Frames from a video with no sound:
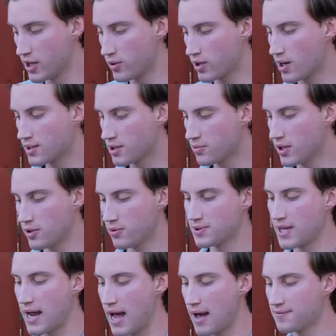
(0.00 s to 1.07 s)
can also use,
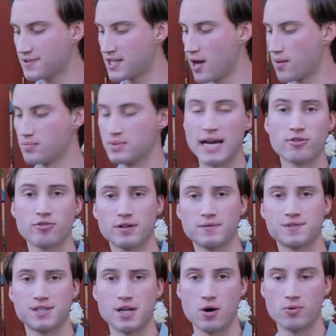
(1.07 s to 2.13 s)
I have some decorative
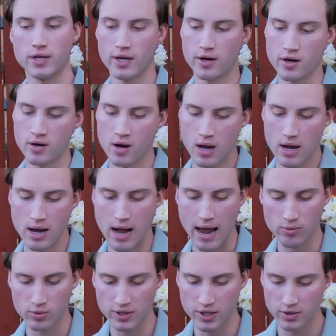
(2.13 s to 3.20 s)
stone here. I
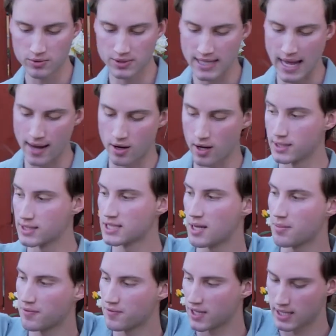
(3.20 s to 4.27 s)
will use that on some
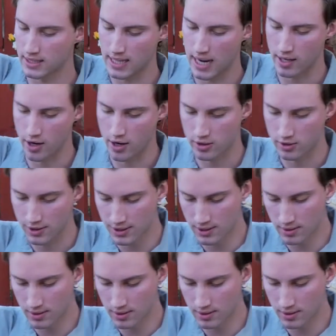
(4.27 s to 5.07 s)
of the containers.